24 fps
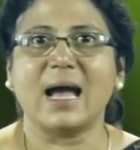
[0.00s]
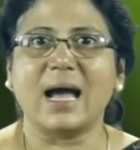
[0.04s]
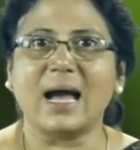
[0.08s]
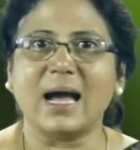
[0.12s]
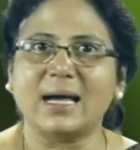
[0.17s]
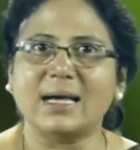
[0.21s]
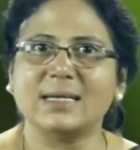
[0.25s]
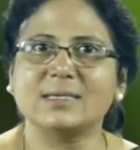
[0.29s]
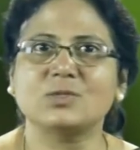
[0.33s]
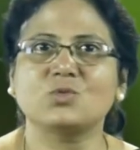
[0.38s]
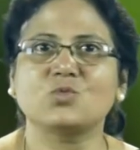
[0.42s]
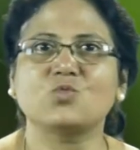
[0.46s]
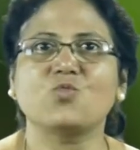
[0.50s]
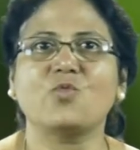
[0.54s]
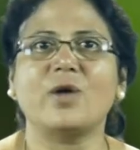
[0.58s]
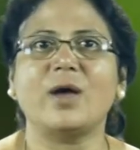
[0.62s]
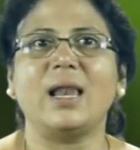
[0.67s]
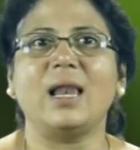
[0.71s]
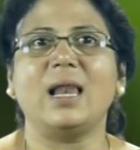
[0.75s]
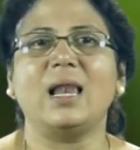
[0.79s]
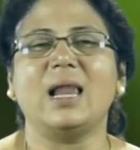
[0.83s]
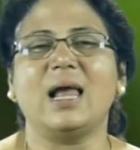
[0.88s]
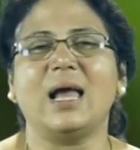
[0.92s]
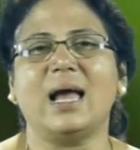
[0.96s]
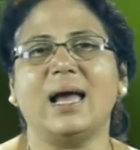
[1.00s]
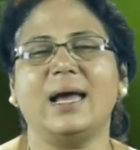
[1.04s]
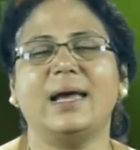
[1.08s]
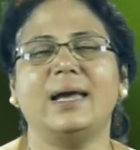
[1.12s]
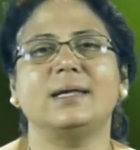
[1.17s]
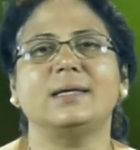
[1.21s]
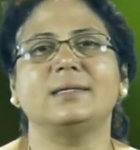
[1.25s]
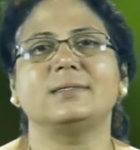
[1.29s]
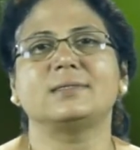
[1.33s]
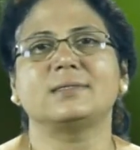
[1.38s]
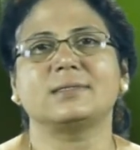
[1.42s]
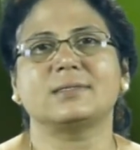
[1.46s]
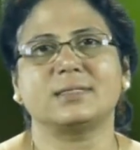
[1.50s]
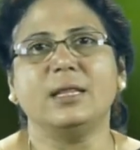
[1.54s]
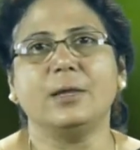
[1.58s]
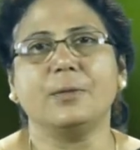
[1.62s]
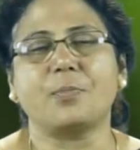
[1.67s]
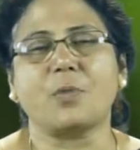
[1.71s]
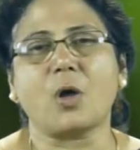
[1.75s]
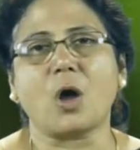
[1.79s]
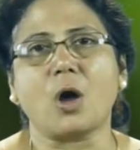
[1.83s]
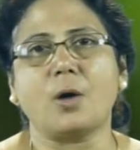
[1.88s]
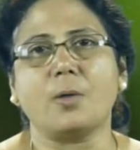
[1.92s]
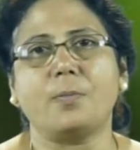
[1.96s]
as well as the
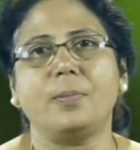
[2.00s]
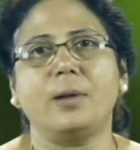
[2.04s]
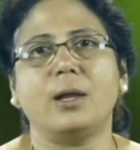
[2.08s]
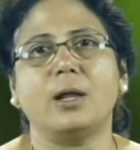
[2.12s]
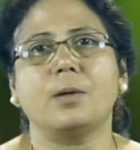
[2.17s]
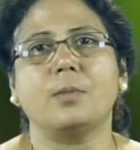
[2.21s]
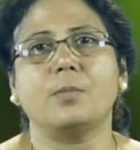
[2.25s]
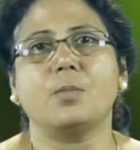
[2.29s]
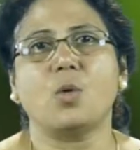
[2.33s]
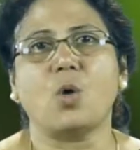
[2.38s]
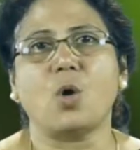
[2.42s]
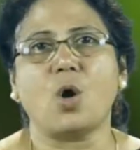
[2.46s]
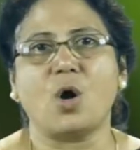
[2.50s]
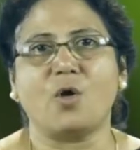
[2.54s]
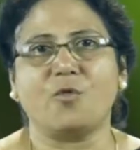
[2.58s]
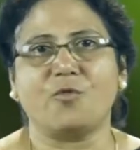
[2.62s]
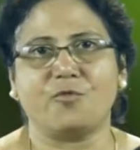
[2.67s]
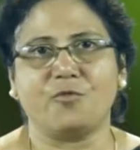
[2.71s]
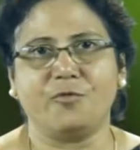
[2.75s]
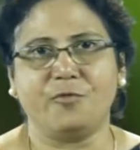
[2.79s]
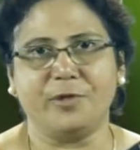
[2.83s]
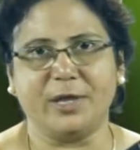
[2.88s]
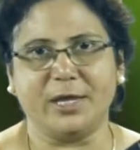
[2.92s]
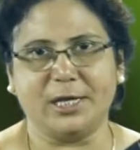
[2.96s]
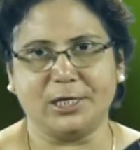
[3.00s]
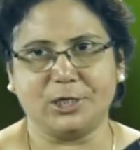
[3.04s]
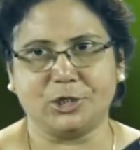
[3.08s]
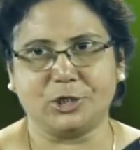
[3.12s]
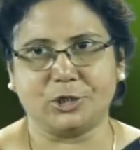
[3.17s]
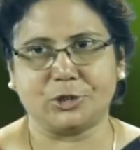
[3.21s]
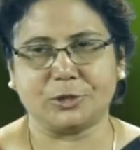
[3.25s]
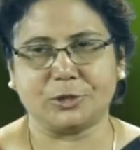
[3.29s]
problem of weed.